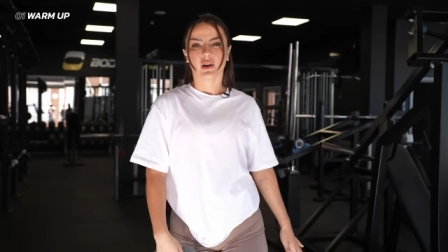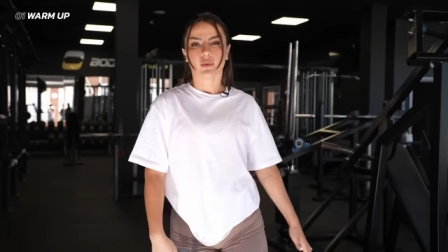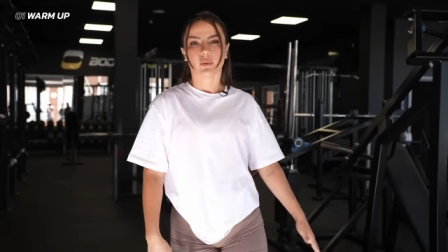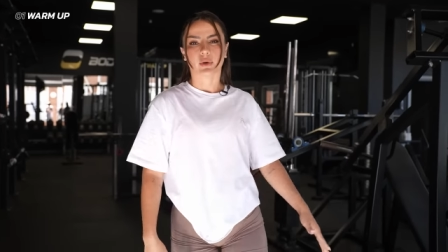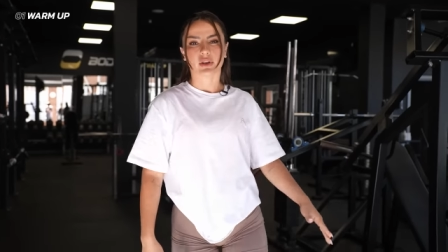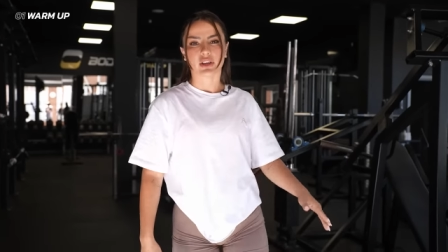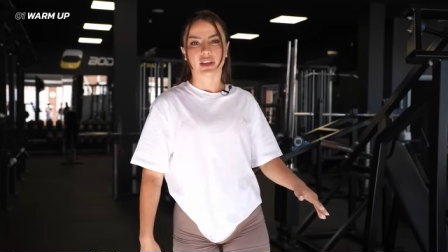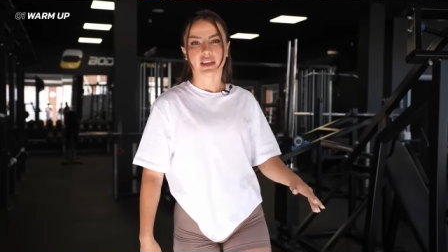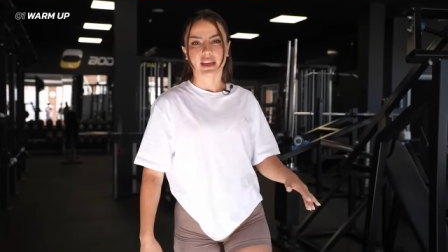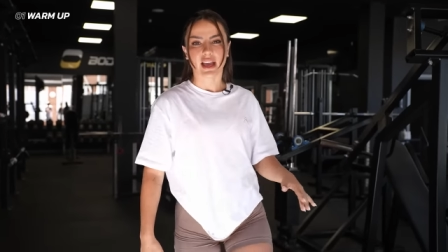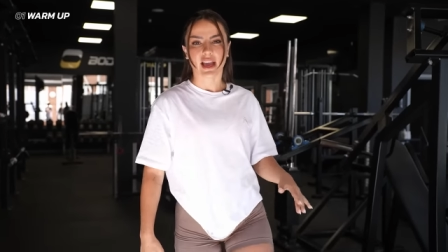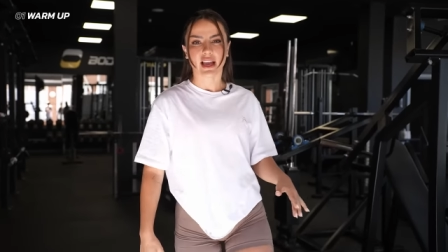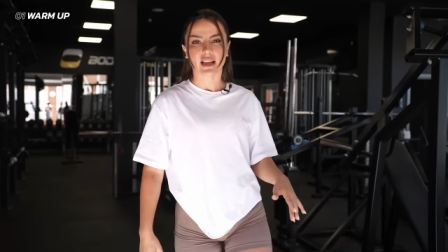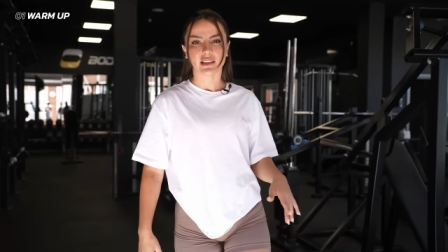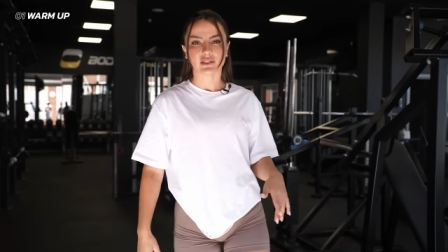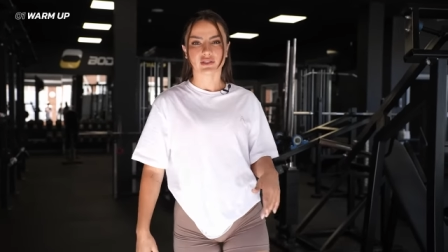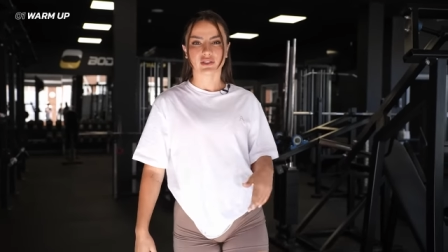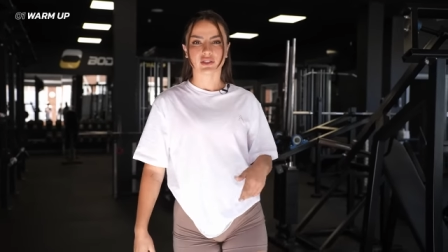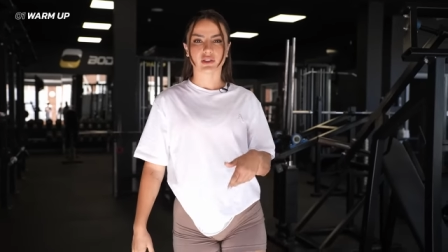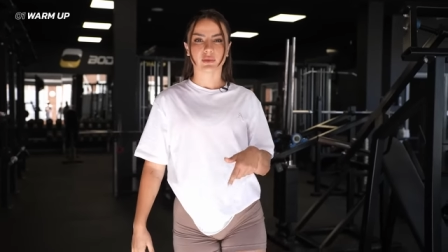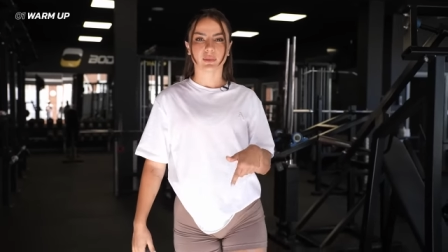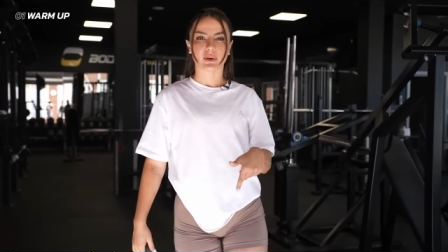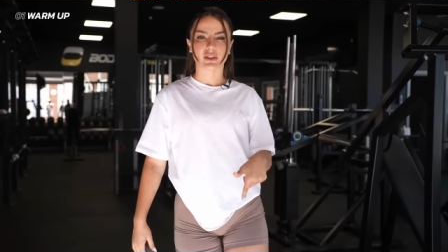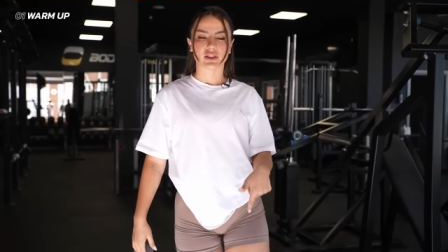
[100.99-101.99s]
What you can
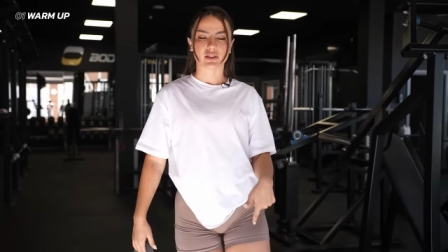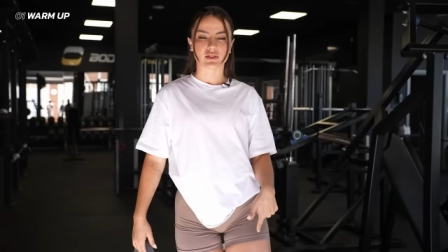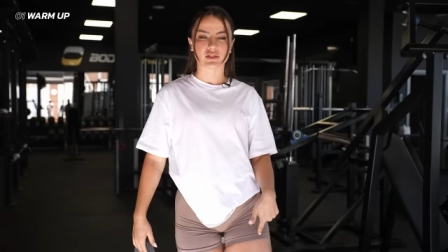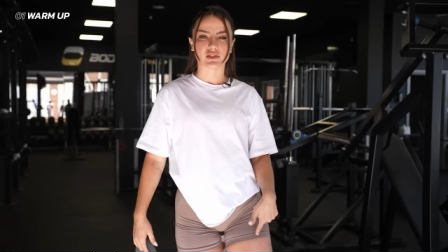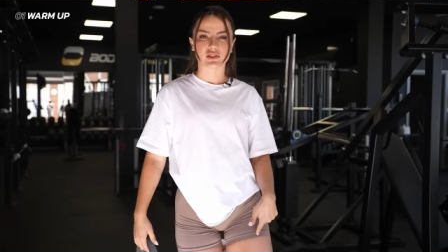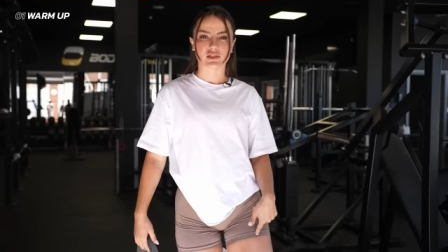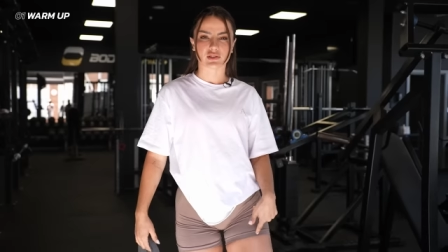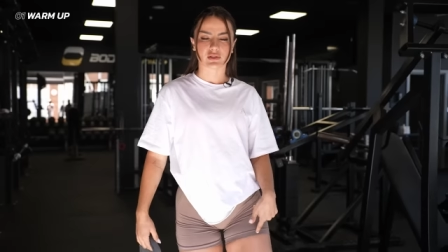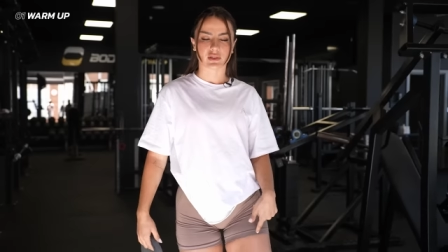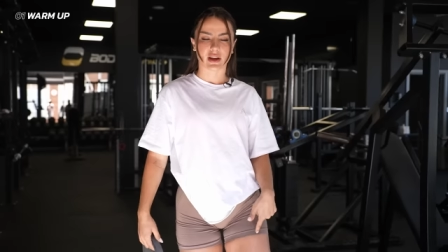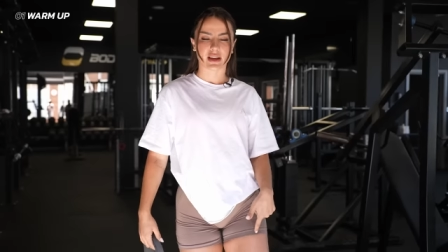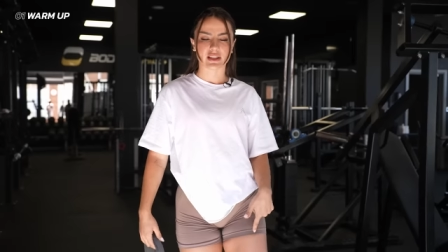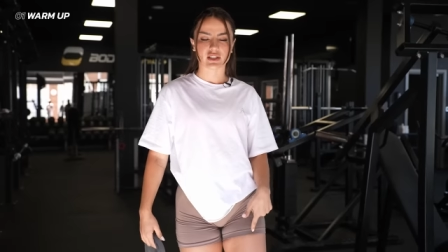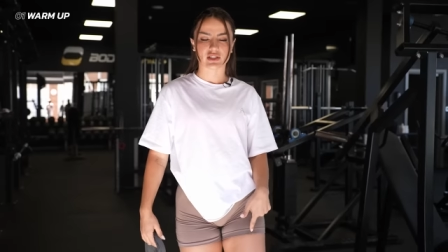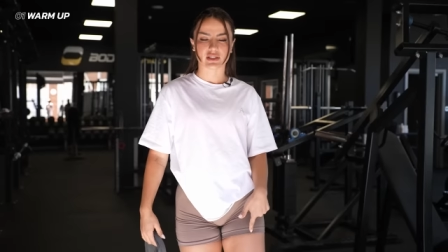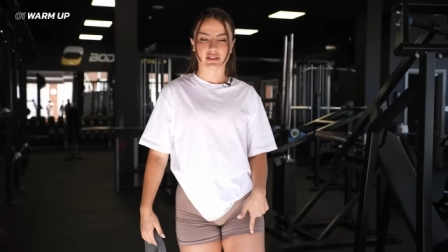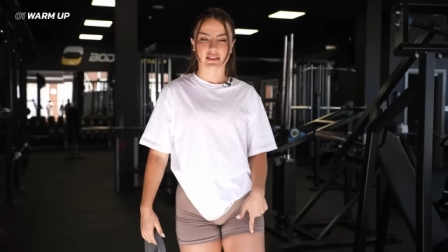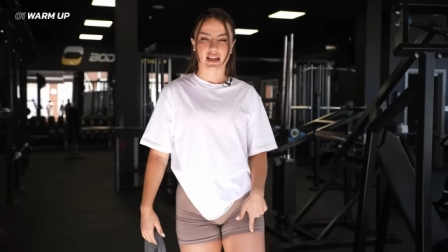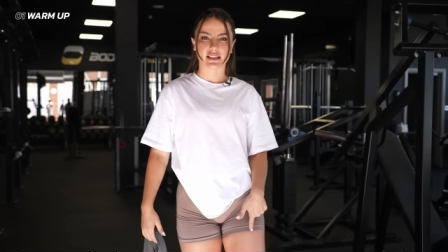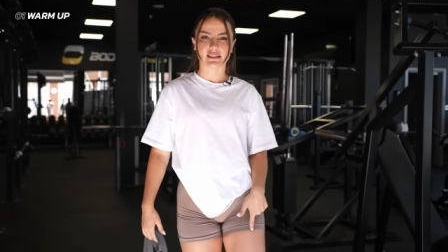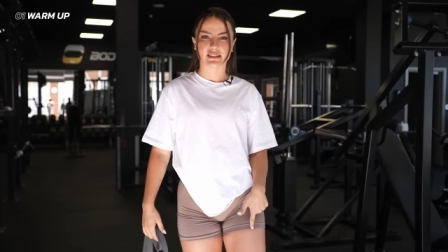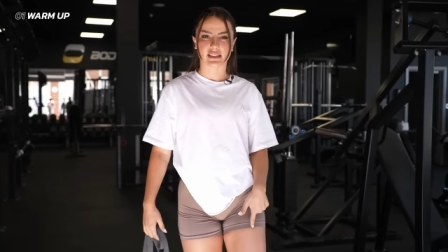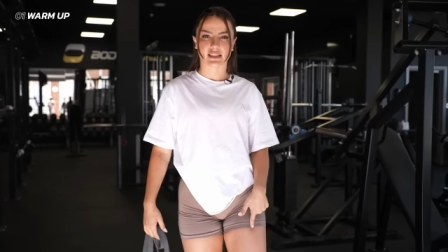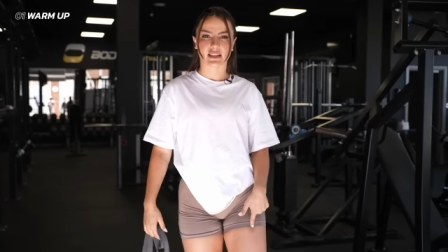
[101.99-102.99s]
do when you stretch
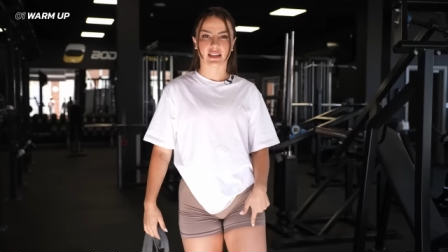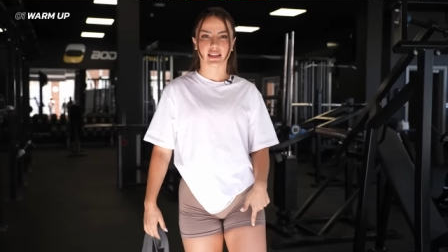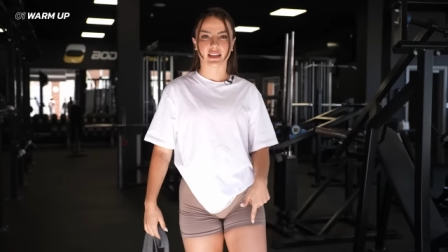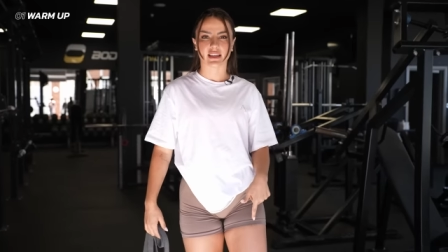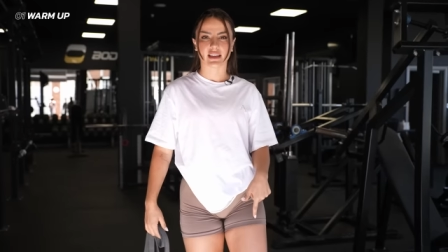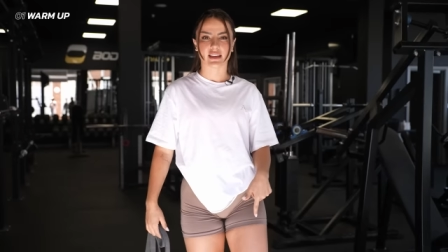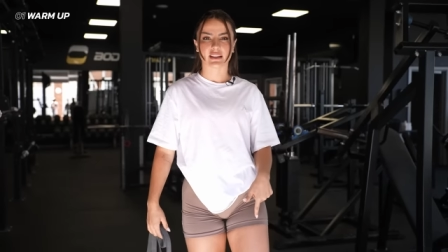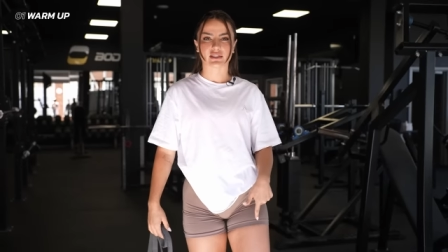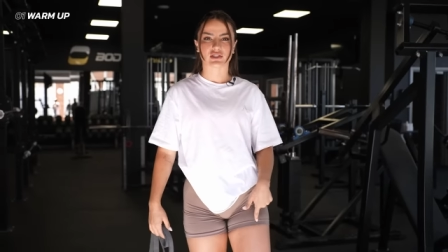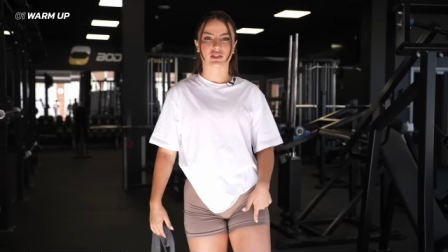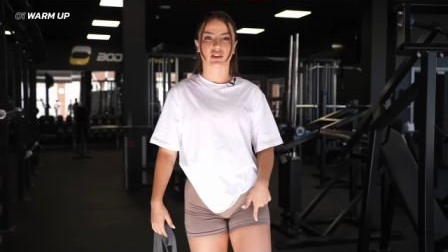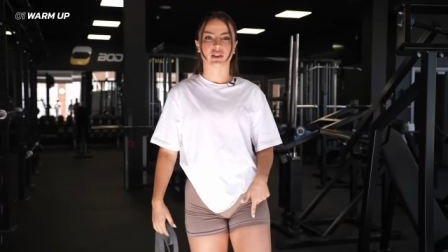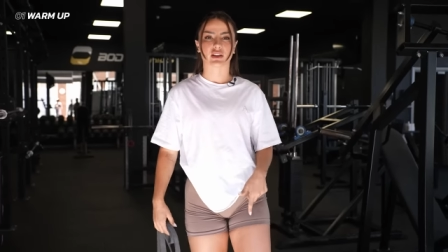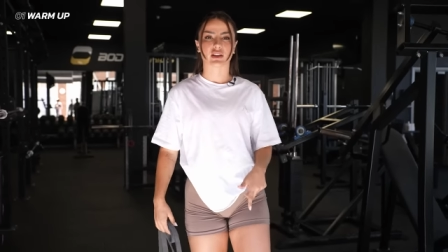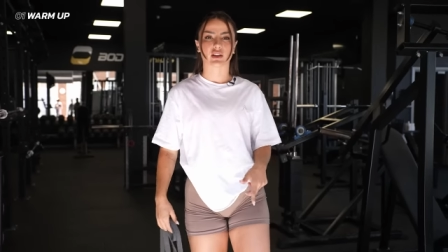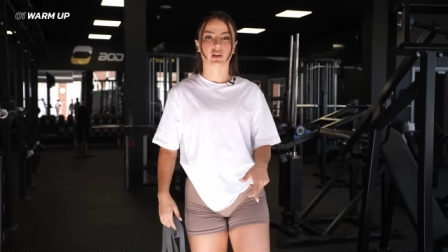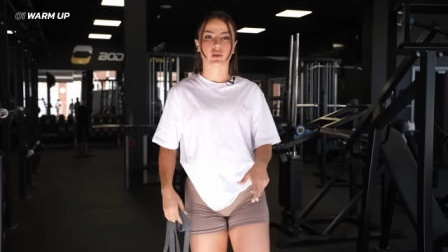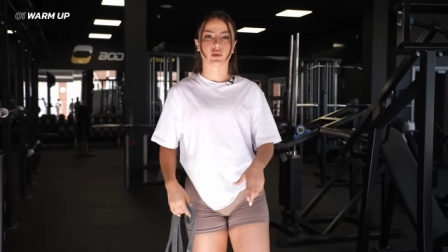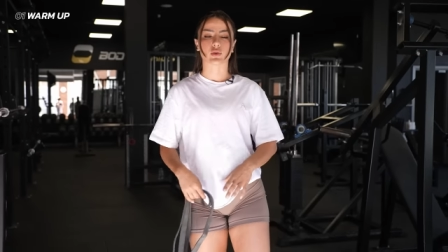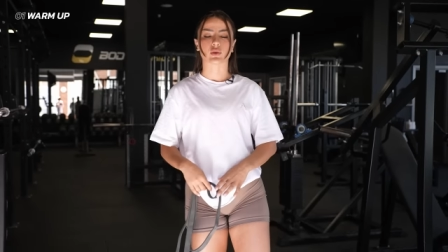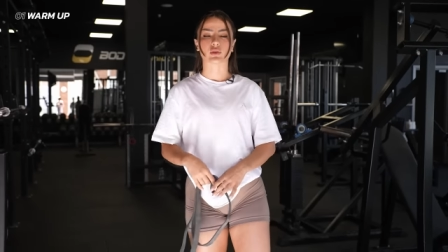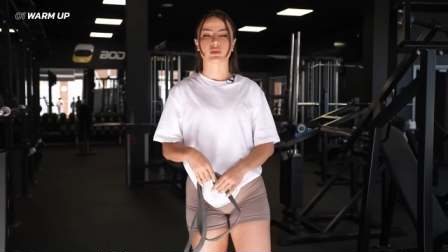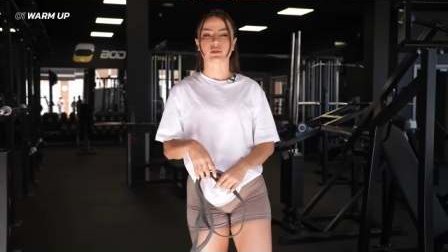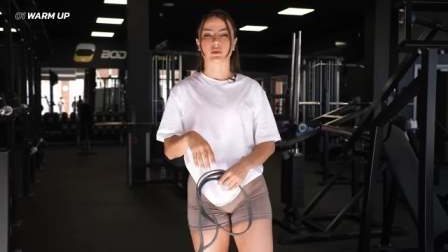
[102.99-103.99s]
statically is you're gonna
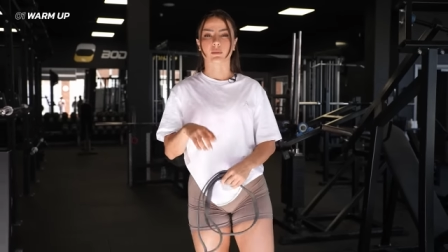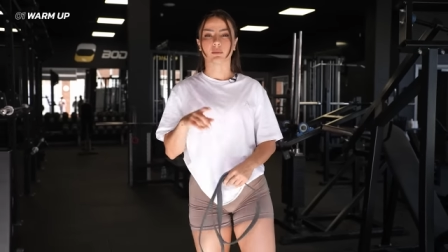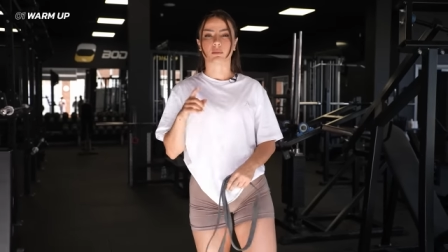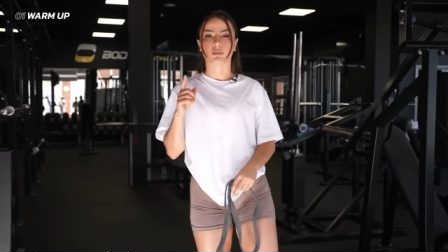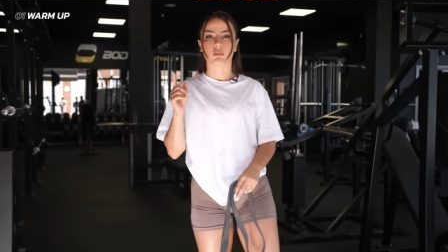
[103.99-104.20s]
cause